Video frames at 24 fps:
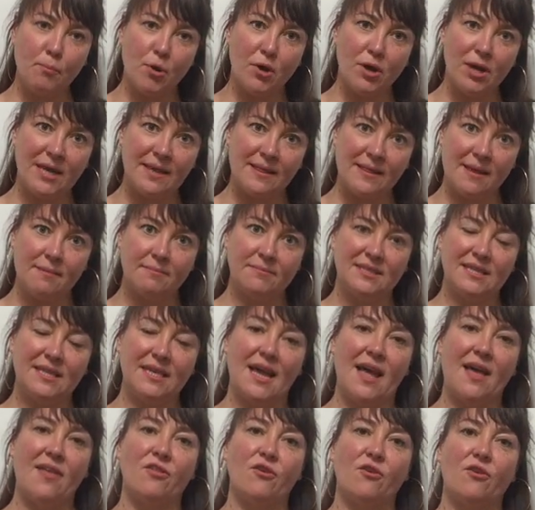putting them
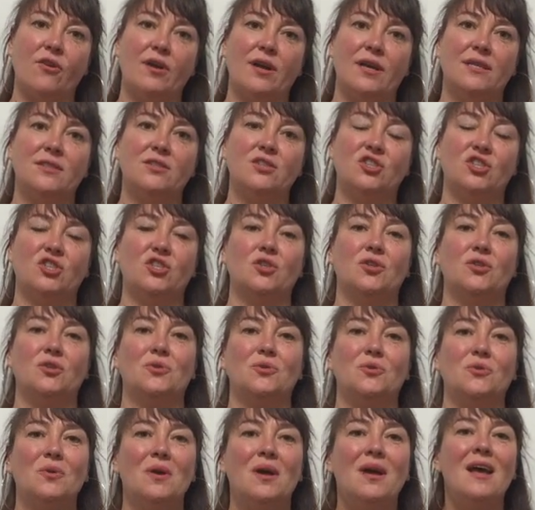together
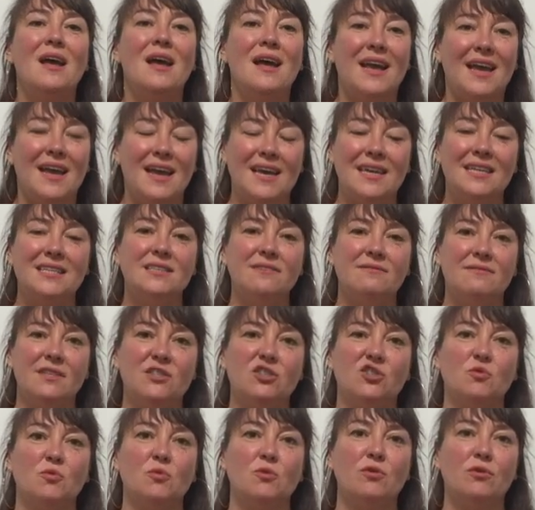into
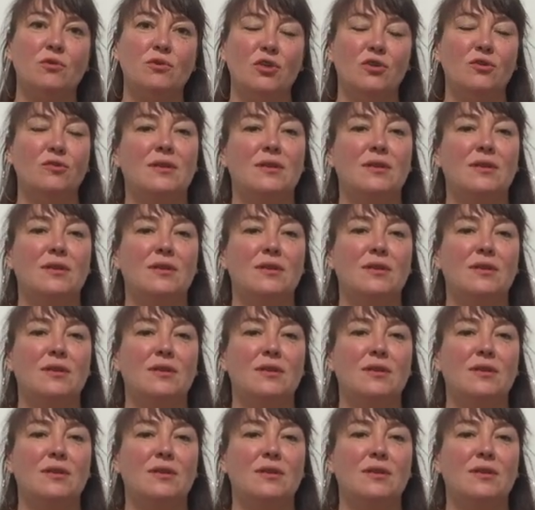individual,